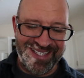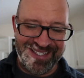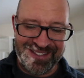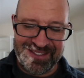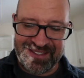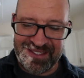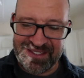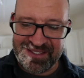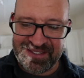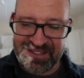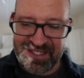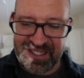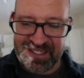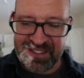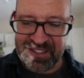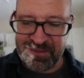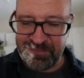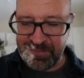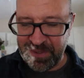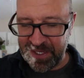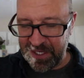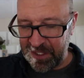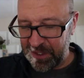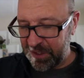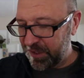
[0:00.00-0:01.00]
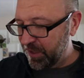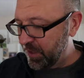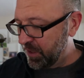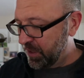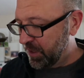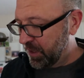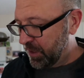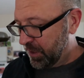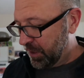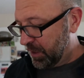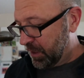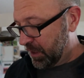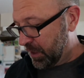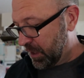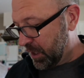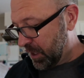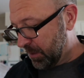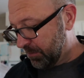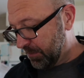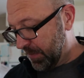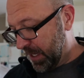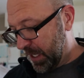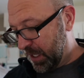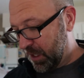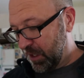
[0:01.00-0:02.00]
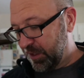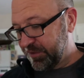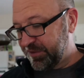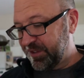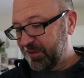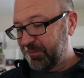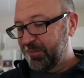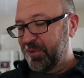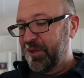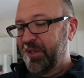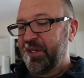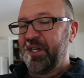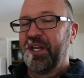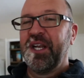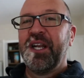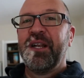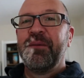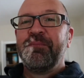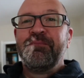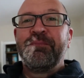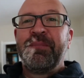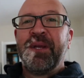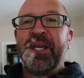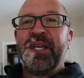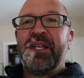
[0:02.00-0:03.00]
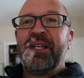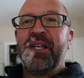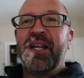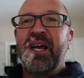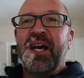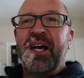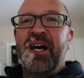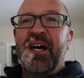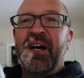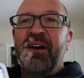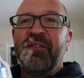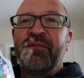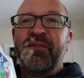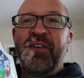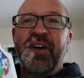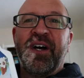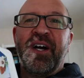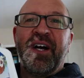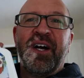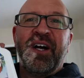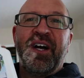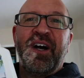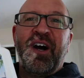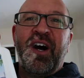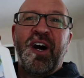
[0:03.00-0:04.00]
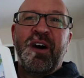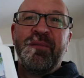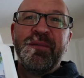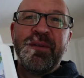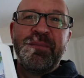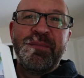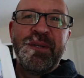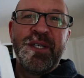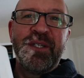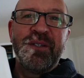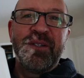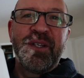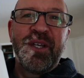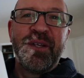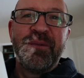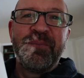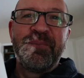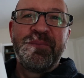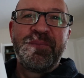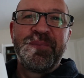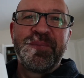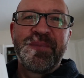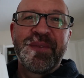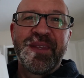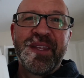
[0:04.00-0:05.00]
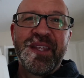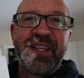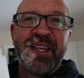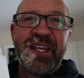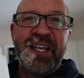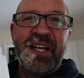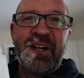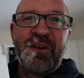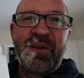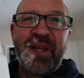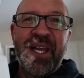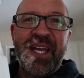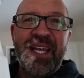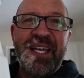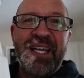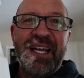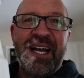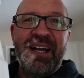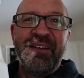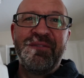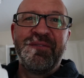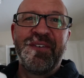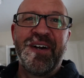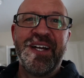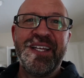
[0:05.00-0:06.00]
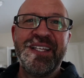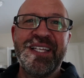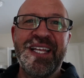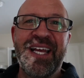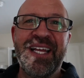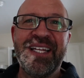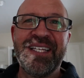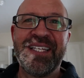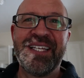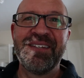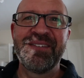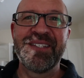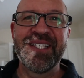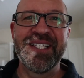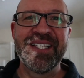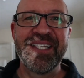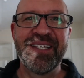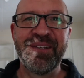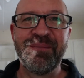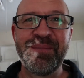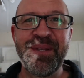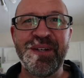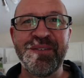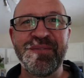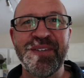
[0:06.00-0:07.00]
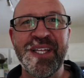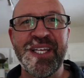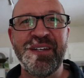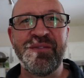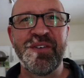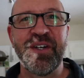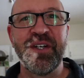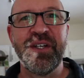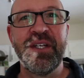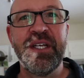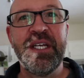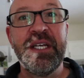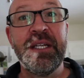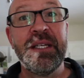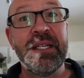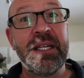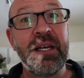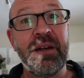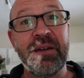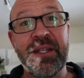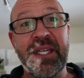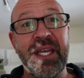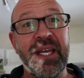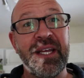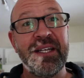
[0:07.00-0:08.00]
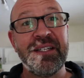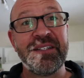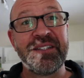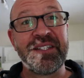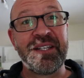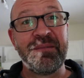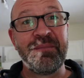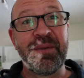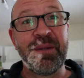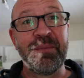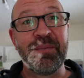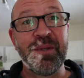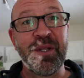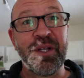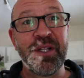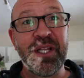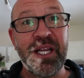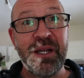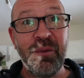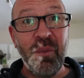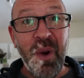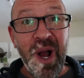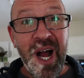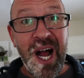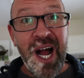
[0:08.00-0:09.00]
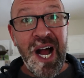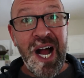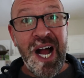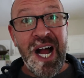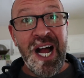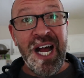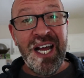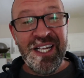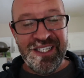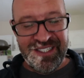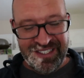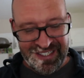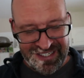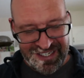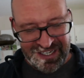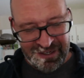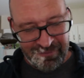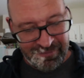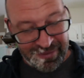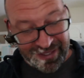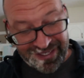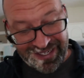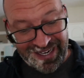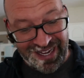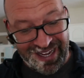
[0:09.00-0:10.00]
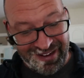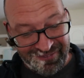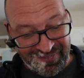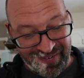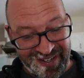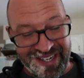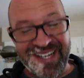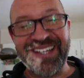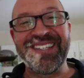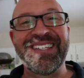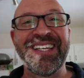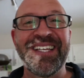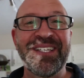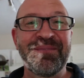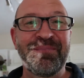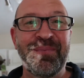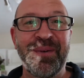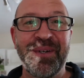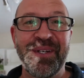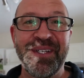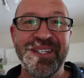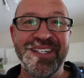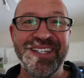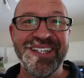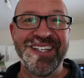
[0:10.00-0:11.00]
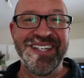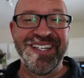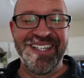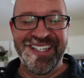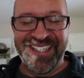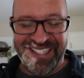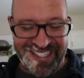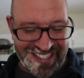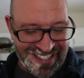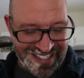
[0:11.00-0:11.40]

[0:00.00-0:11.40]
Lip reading: just tastes better. I'll also put it in a bit of almond milk. Okay, I find that gives it a little bit of flavor. Now again, some people are like, what? But I find it tastes pretty good.